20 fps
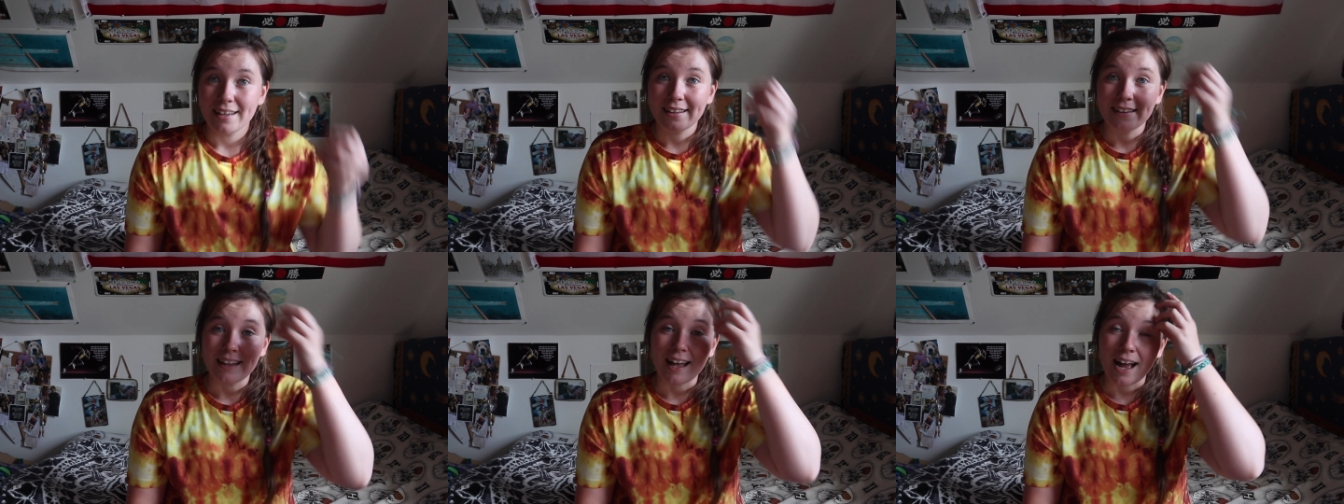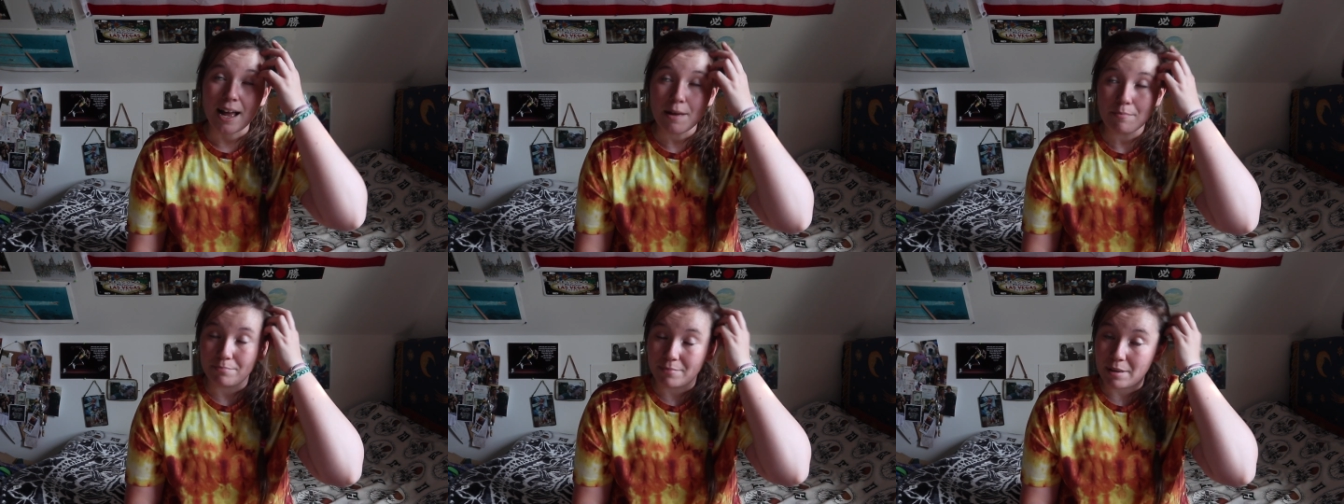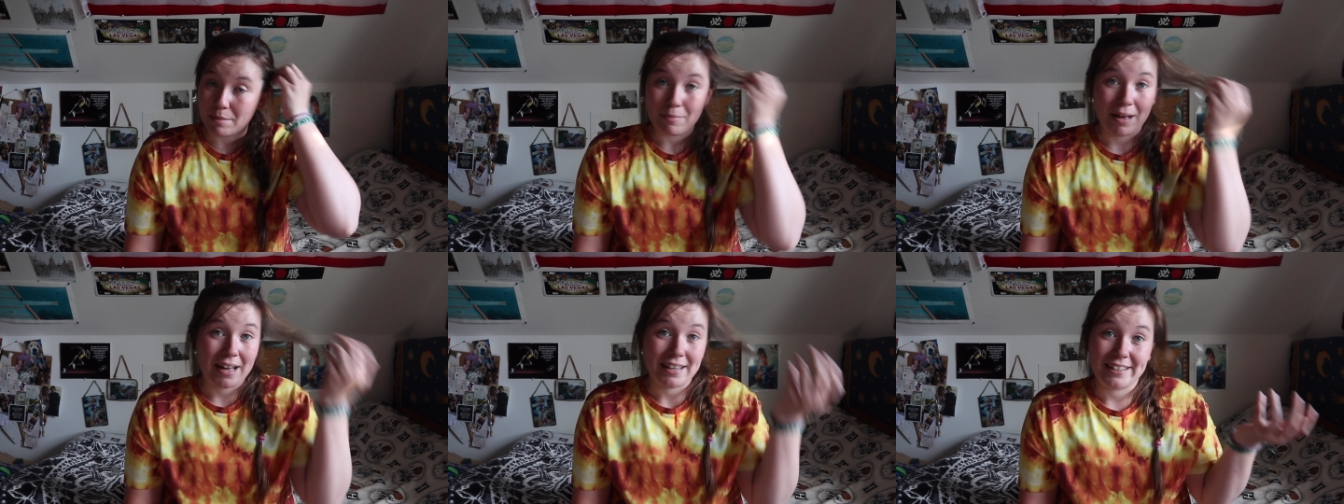that I'm,
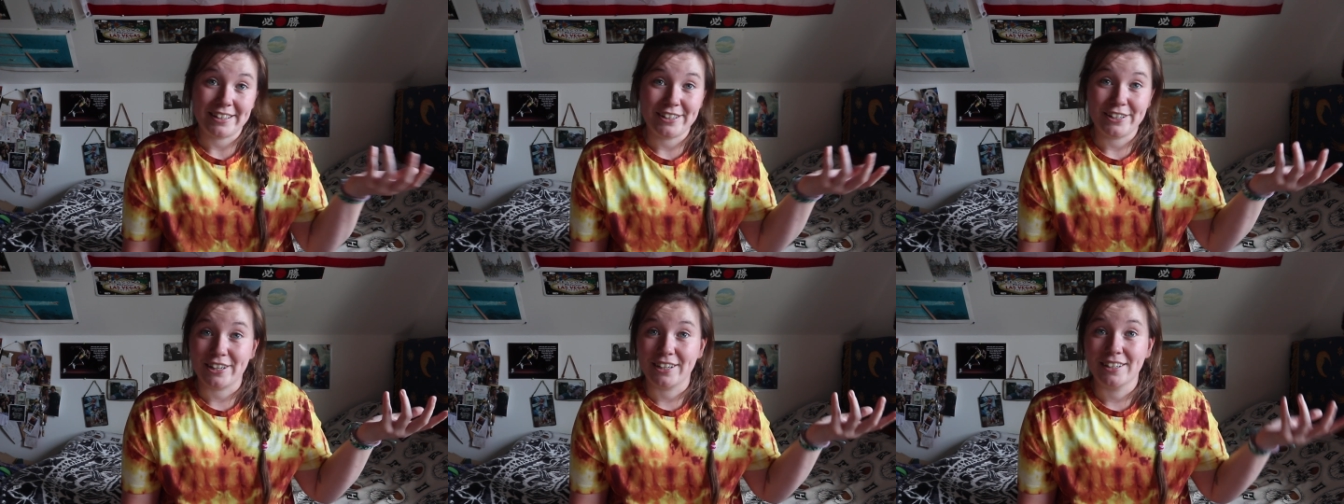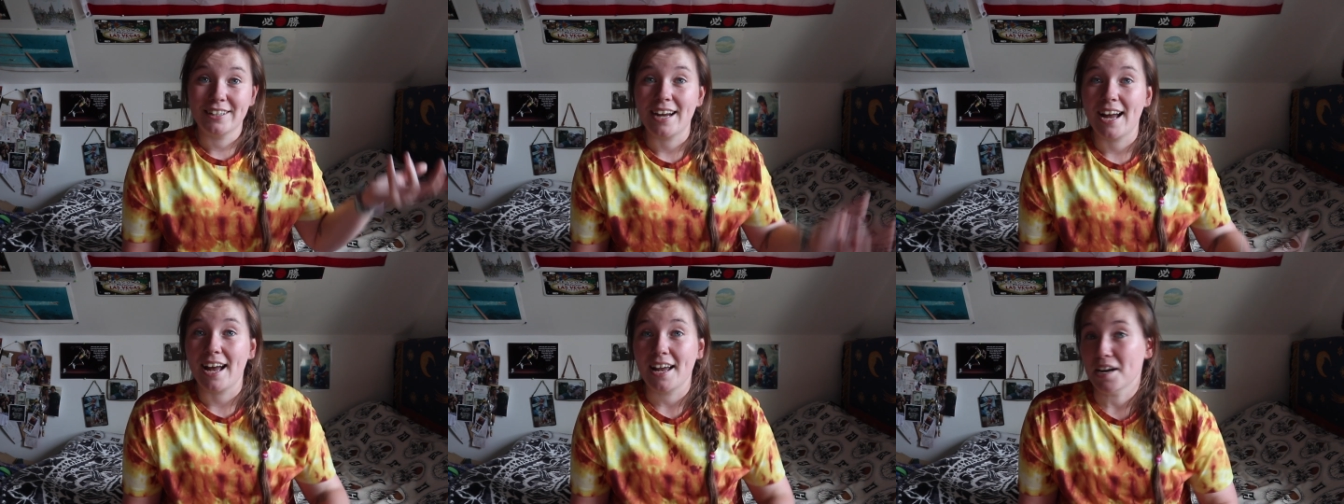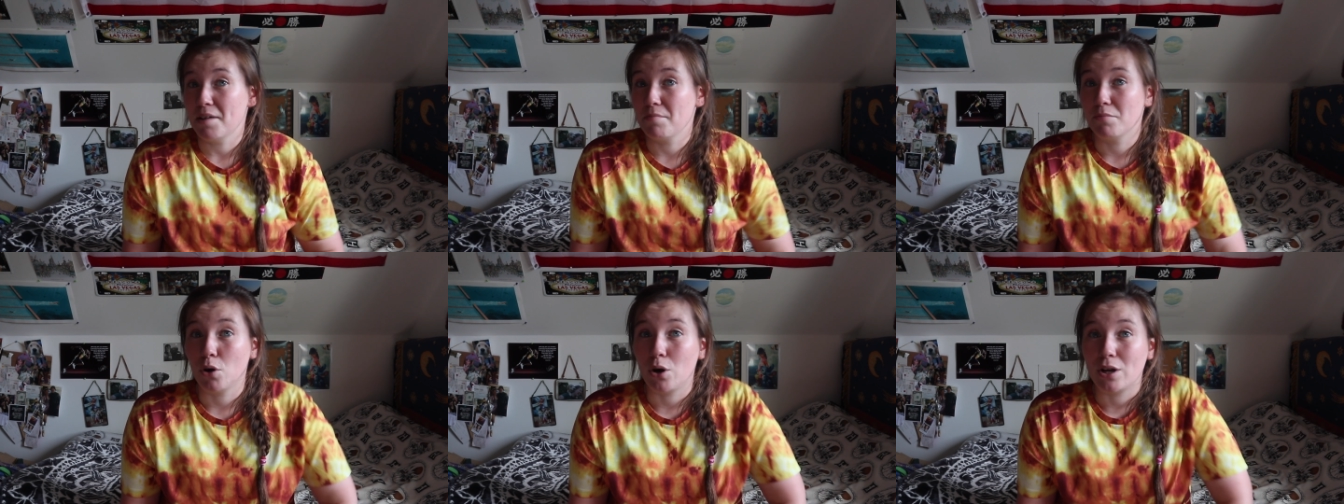I'm back here
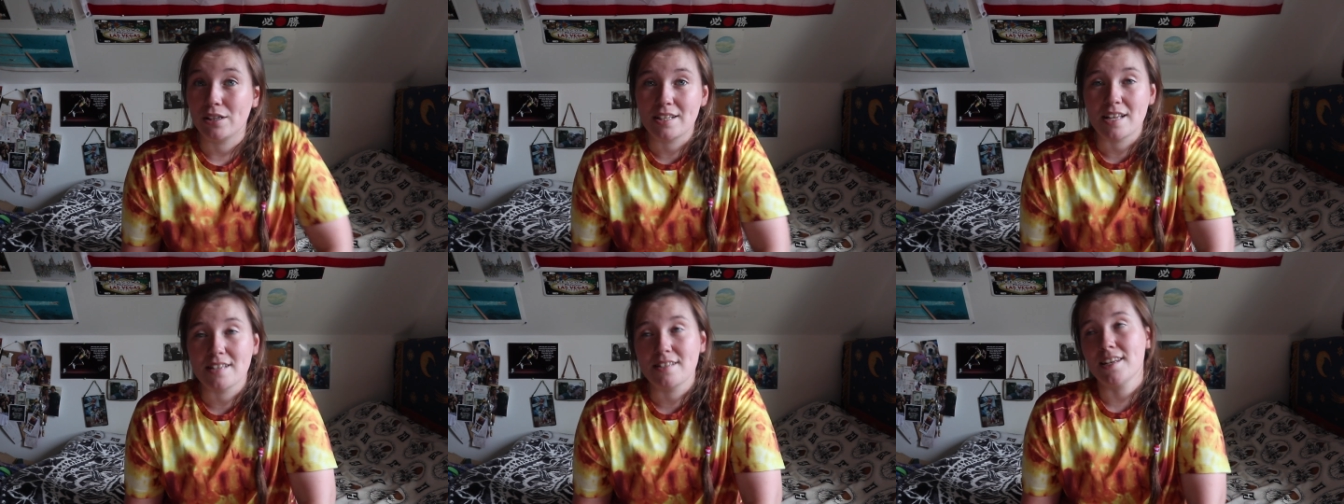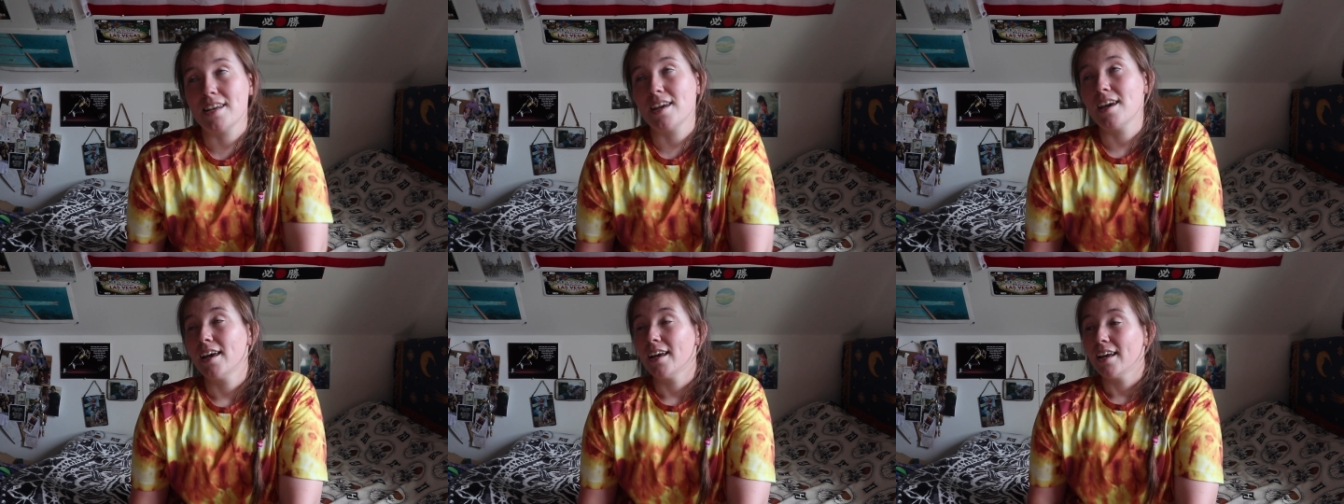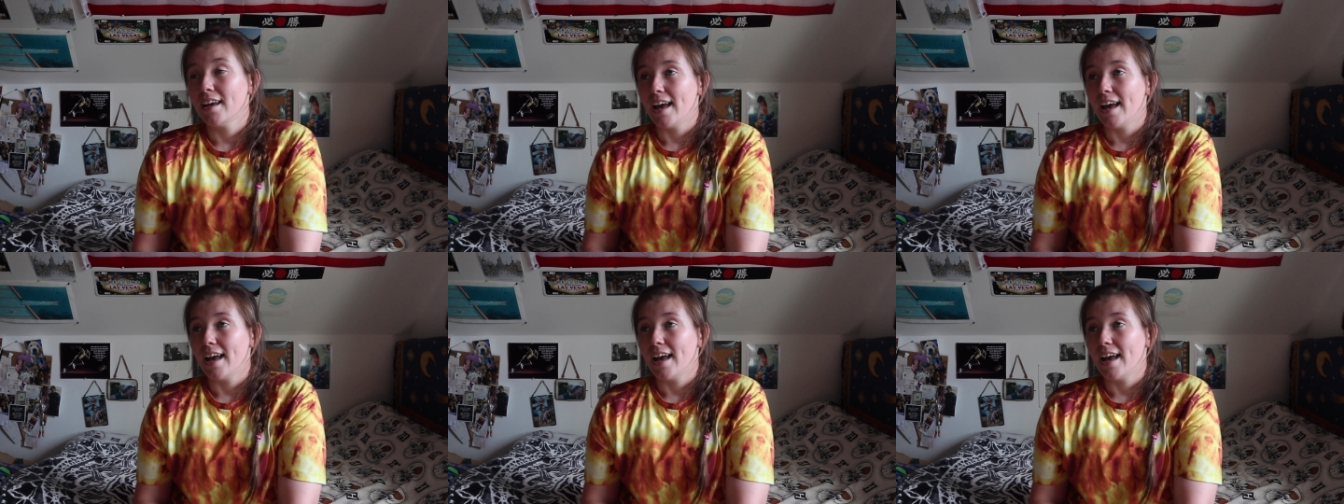and I'm not at Disney.